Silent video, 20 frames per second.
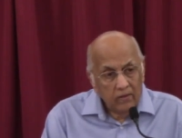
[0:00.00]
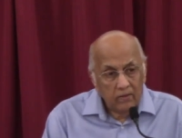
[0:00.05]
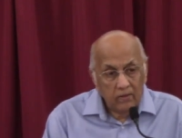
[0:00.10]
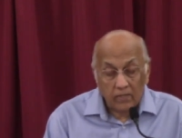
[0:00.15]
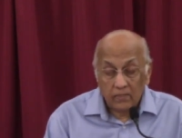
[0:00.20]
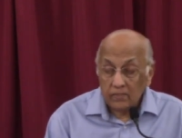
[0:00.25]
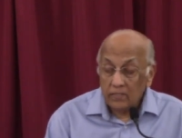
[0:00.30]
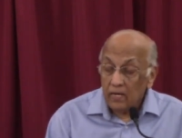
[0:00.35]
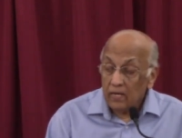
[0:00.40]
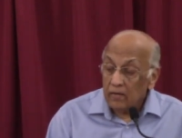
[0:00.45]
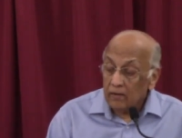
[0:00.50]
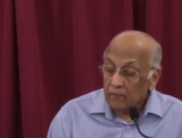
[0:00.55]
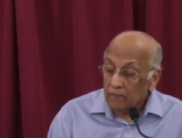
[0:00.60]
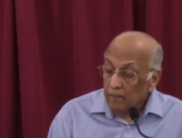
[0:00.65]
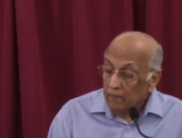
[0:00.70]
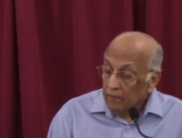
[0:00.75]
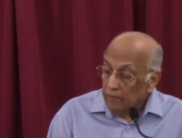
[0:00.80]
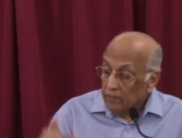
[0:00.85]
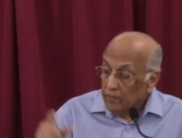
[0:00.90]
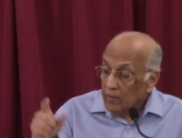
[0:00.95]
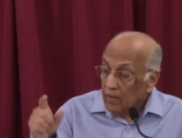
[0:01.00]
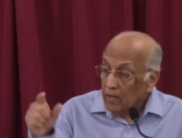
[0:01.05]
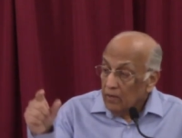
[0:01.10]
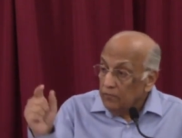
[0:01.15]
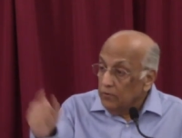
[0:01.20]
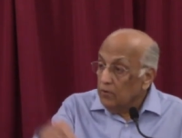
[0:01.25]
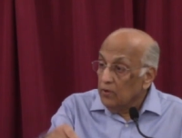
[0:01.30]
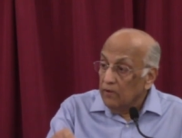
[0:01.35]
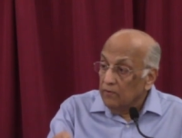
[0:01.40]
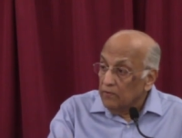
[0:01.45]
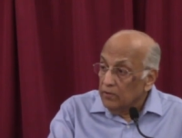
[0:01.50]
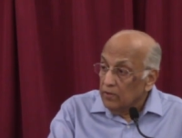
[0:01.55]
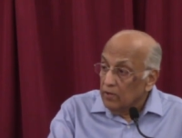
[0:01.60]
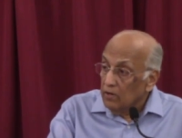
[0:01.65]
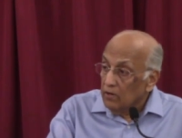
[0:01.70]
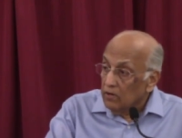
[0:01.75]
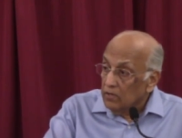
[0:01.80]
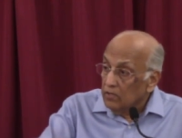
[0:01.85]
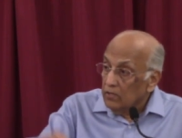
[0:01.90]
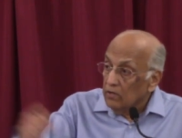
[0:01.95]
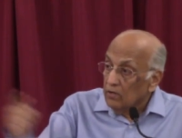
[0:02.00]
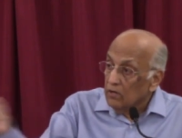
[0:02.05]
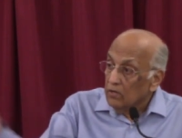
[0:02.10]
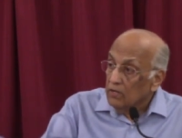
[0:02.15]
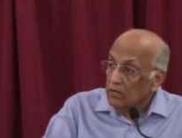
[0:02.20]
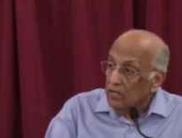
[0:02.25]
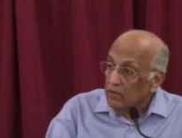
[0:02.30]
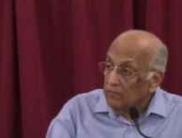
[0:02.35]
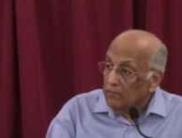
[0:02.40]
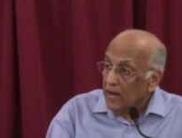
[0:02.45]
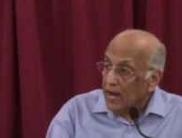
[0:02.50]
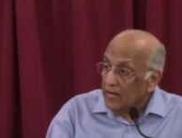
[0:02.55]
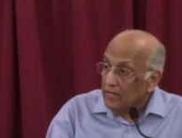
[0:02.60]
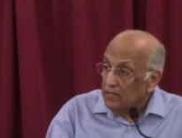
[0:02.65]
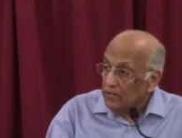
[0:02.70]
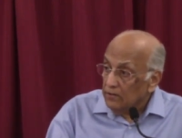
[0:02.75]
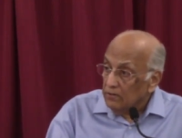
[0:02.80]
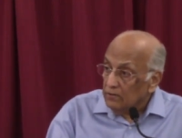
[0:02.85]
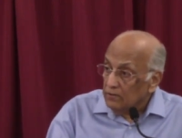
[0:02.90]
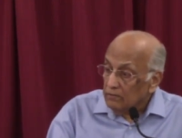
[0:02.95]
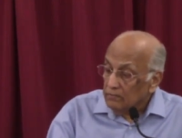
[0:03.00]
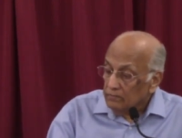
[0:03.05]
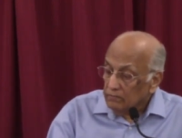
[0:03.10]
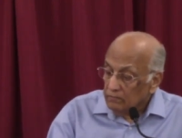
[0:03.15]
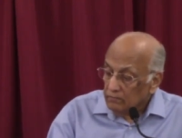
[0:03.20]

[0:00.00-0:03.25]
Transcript: they say, if you give to the Lord, the Lord will give back to you.